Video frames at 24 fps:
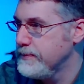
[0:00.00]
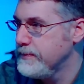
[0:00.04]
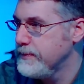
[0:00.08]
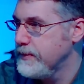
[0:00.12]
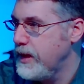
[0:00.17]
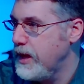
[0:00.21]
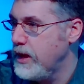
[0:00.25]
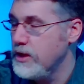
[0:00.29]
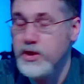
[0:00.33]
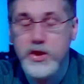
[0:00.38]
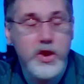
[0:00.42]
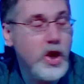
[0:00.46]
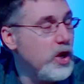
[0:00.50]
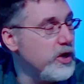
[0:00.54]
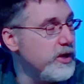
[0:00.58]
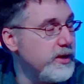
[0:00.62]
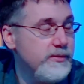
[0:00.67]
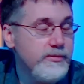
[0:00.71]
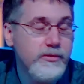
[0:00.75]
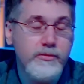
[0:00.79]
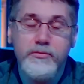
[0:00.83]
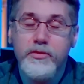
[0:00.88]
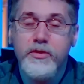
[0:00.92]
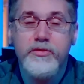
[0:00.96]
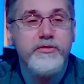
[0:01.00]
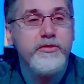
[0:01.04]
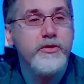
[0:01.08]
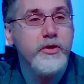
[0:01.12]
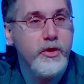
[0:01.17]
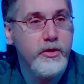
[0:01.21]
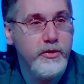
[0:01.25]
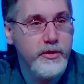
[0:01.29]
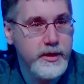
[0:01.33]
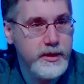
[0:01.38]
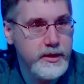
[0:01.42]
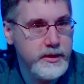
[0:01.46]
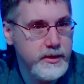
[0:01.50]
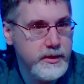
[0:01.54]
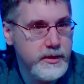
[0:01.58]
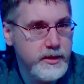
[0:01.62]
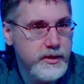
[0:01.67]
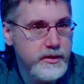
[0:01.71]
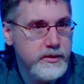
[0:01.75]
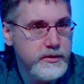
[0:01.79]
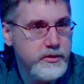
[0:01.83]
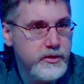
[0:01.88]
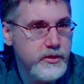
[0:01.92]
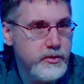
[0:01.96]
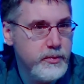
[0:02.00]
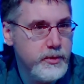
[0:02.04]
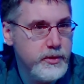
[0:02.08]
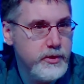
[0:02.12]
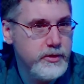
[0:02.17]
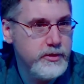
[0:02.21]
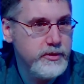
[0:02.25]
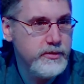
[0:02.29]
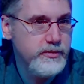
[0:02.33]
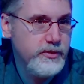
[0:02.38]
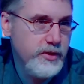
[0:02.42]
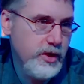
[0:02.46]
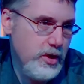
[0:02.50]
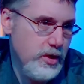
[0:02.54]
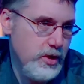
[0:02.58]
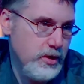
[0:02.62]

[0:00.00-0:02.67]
and not even referring to the Word of God.